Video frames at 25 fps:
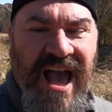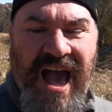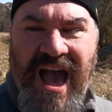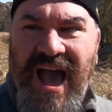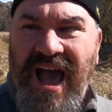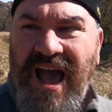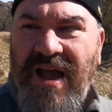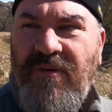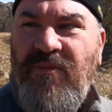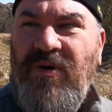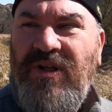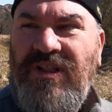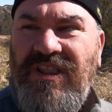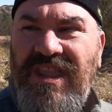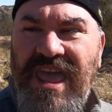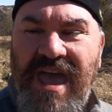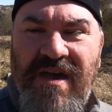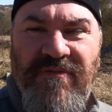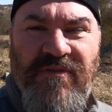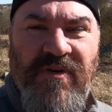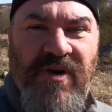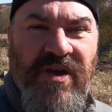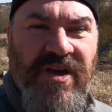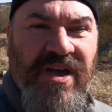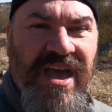I will
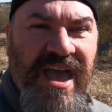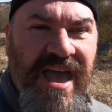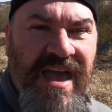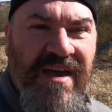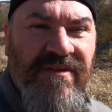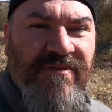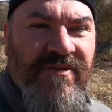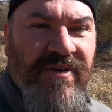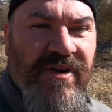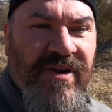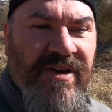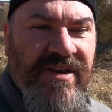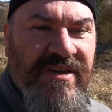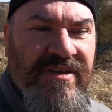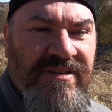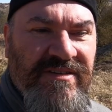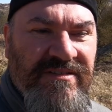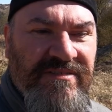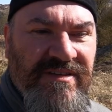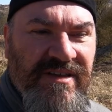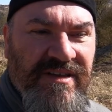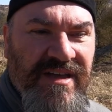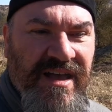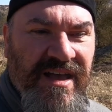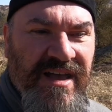never ever,
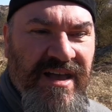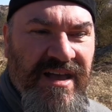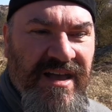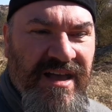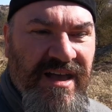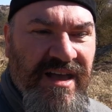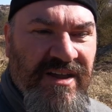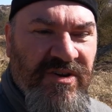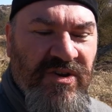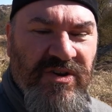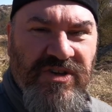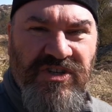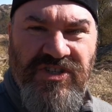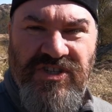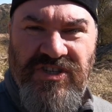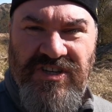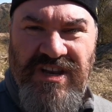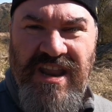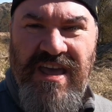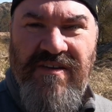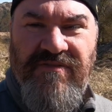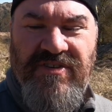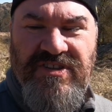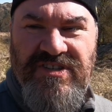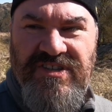I know you should
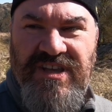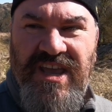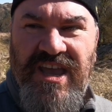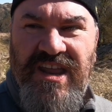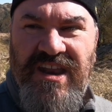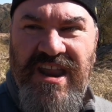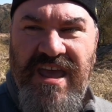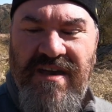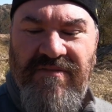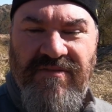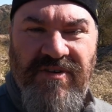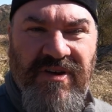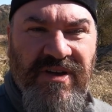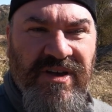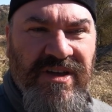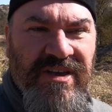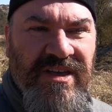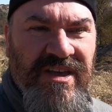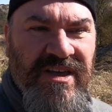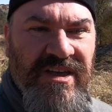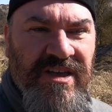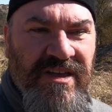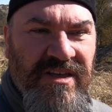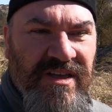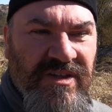never say never,
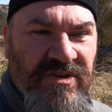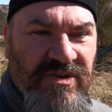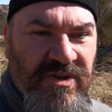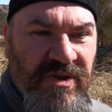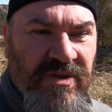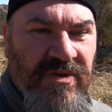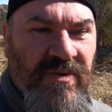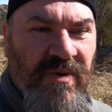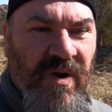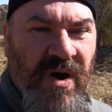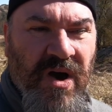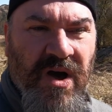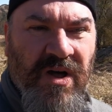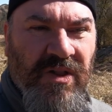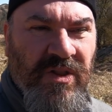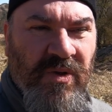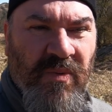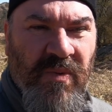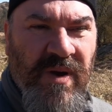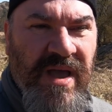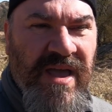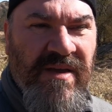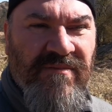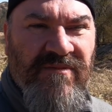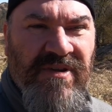do all the
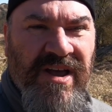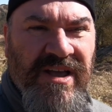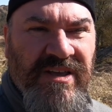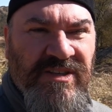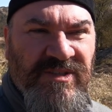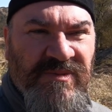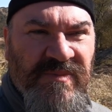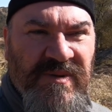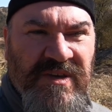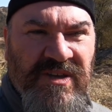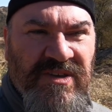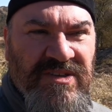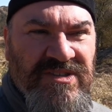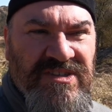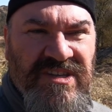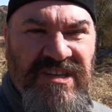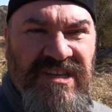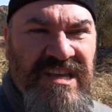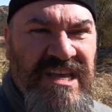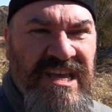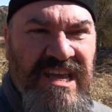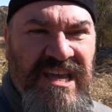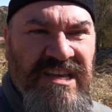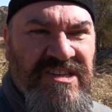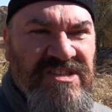Wainwrights, because
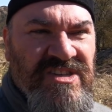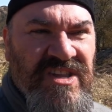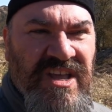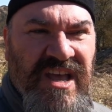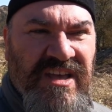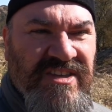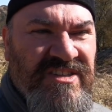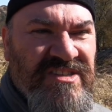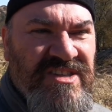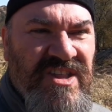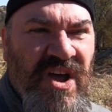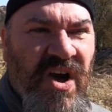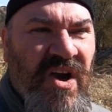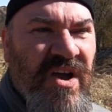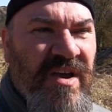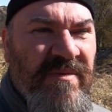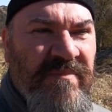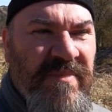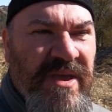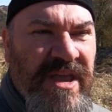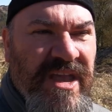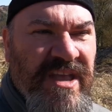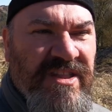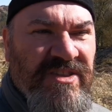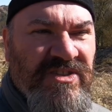it's not
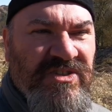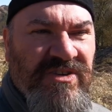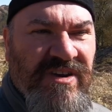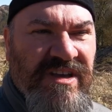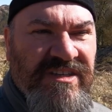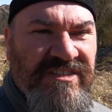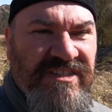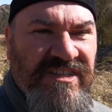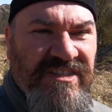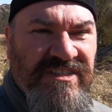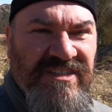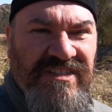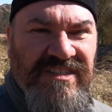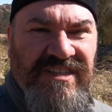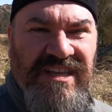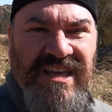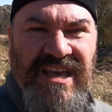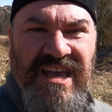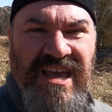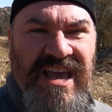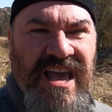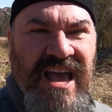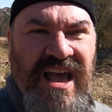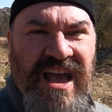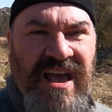in my interest.
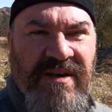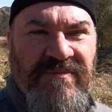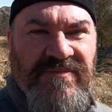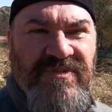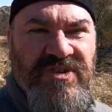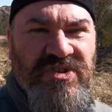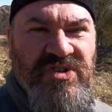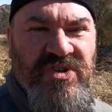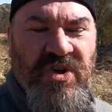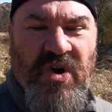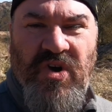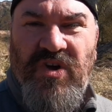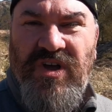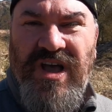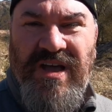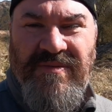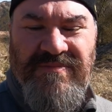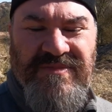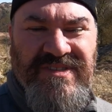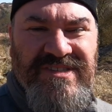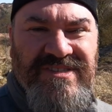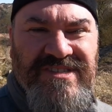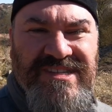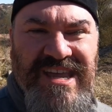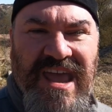I'm
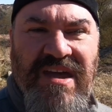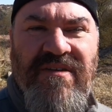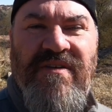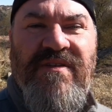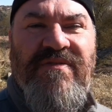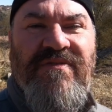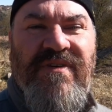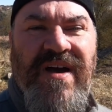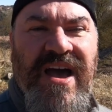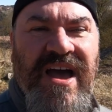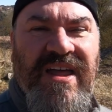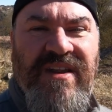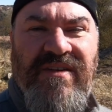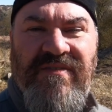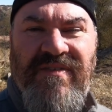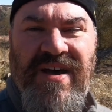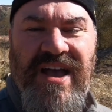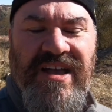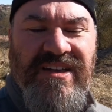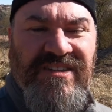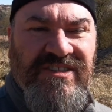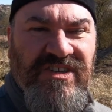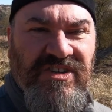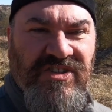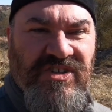terrified of
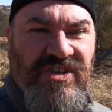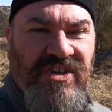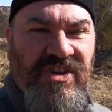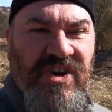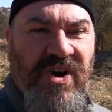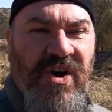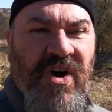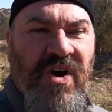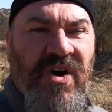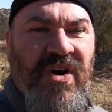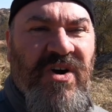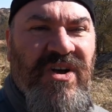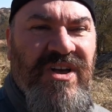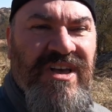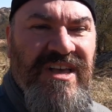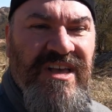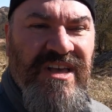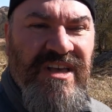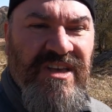heights, as you know.